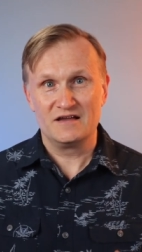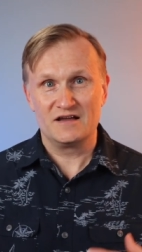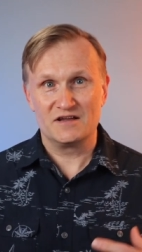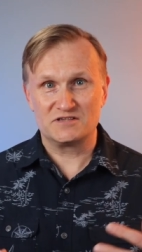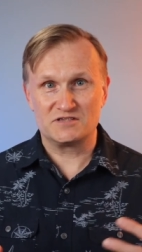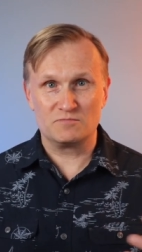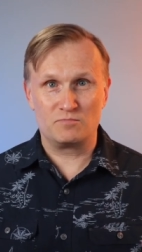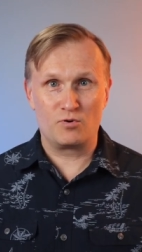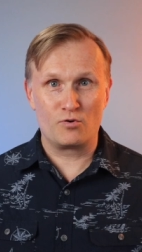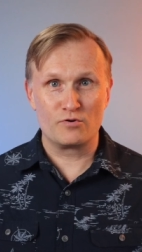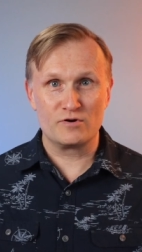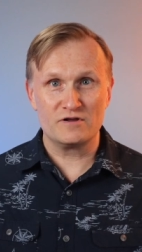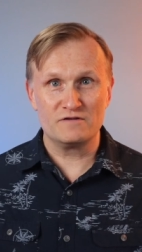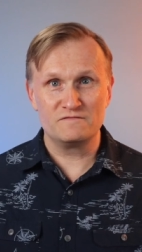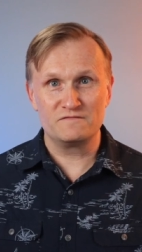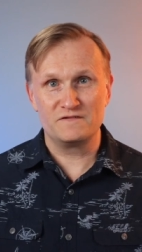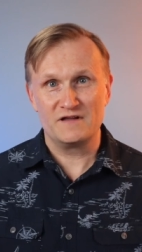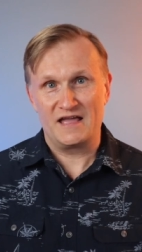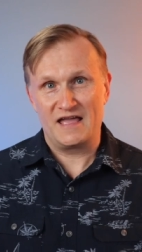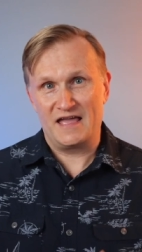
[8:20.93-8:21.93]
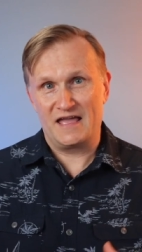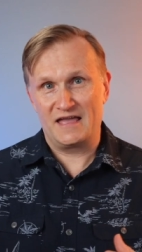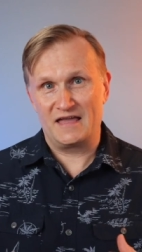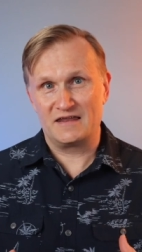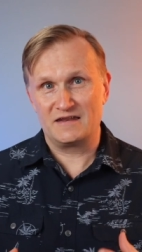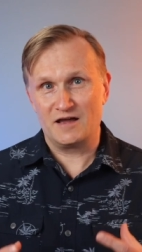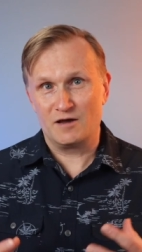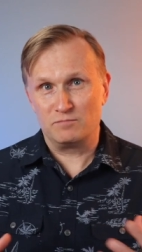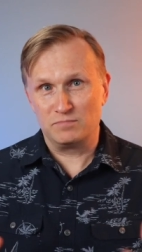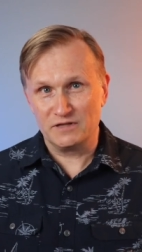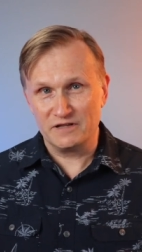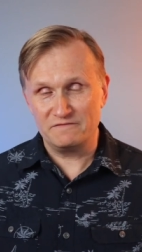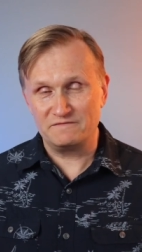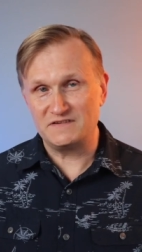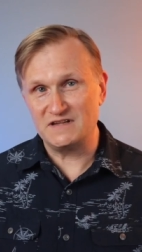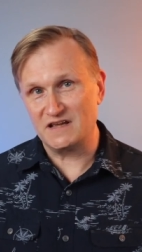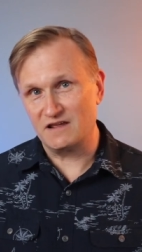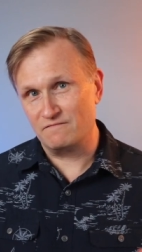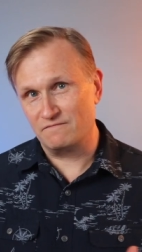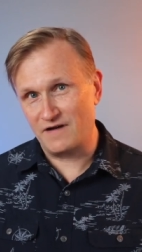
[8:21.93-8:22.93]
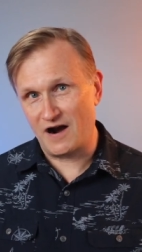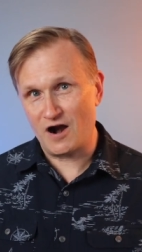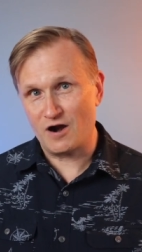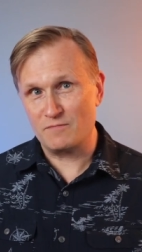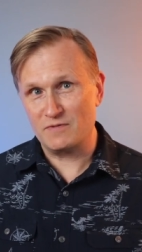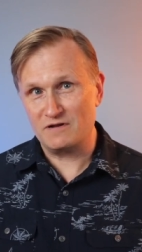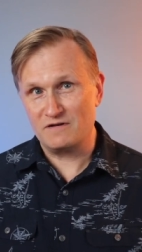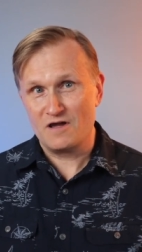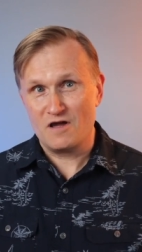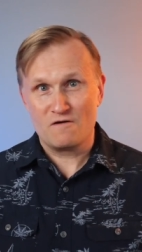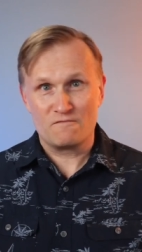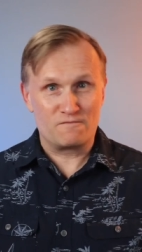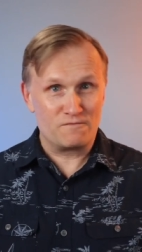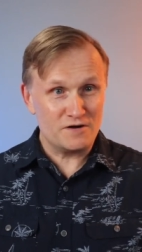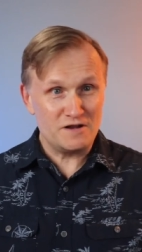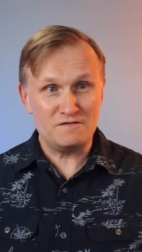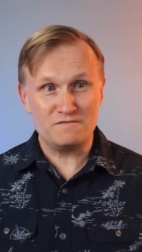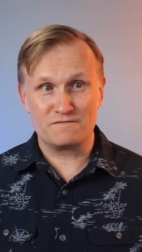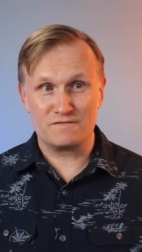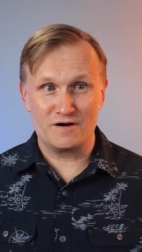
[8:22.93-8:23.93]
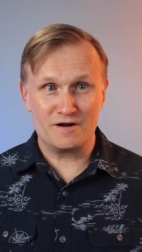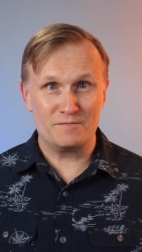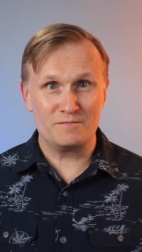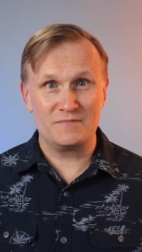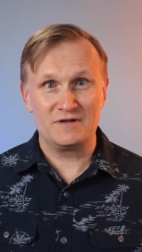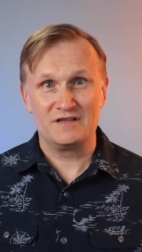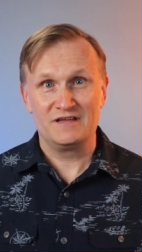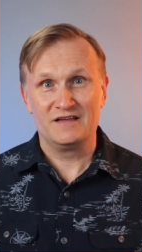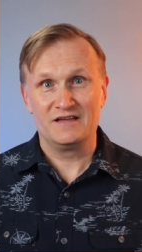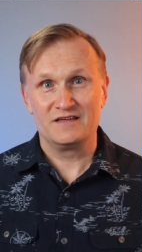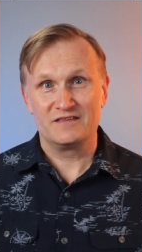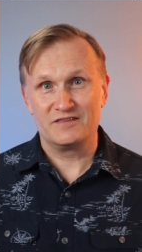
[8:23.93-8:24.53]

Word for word: a supportive and uplifting environment free from